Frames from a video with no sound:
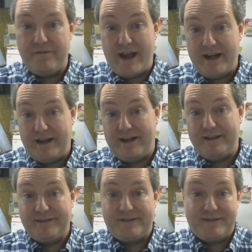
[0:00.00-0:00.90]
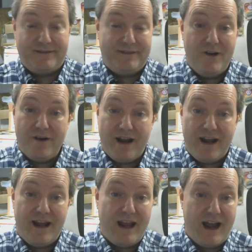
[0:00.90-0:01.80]
Vanagons.
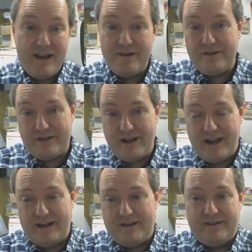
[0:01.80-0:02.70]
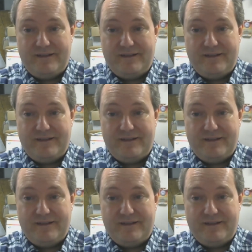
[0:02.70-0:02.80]
Okay, I understand.